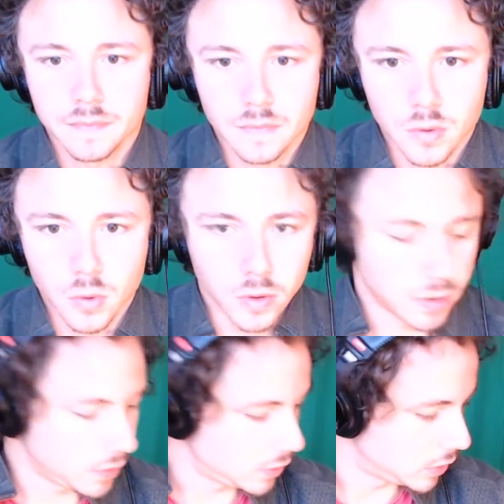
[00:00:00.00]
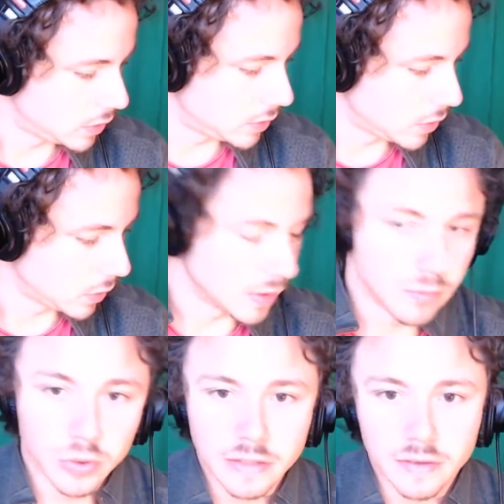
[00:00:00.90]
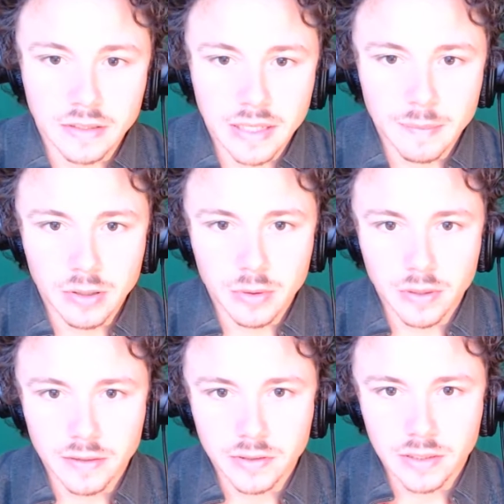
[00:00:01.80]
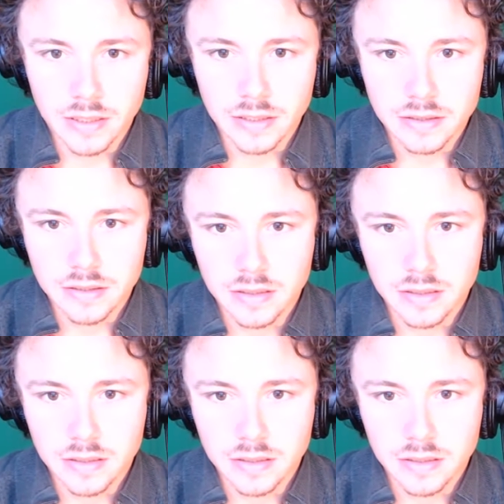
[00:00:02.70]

or just only briefly type it or whatever, I guess.